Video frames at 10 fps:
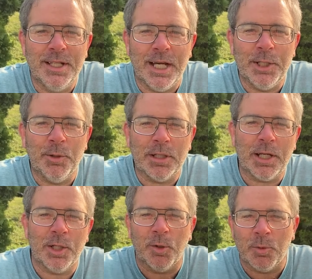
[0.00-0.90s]
I know I
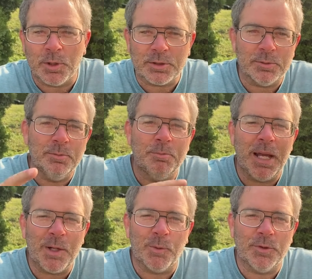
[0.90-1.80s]
kind of worked
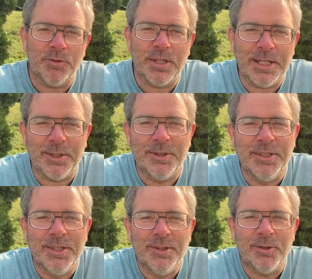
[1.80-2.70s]
backwards there.
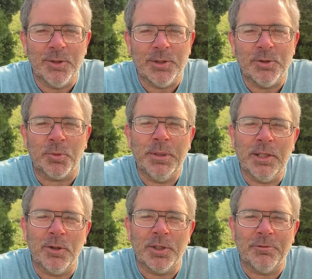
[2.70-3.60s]
So it took me
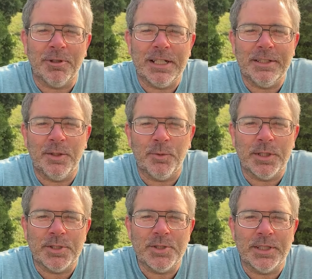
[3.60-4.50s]
longer to find it than
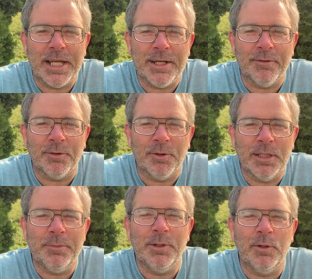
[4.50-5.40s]
what it should have. So
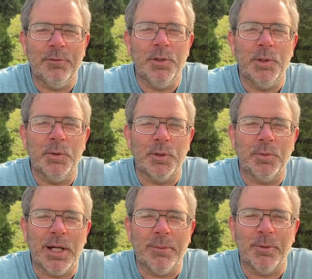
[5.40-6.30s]
let me know if you knew what the
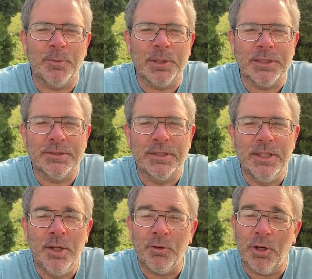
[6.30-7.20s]
problem was.
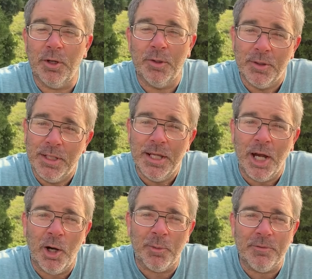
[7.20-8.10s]
So
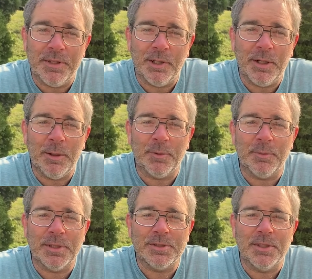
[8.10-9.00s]
I hope the video helped a
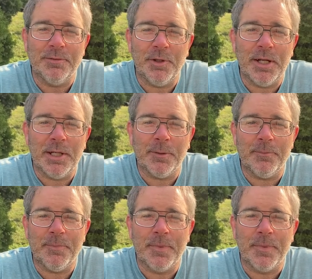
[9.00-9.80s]
bunch of you out.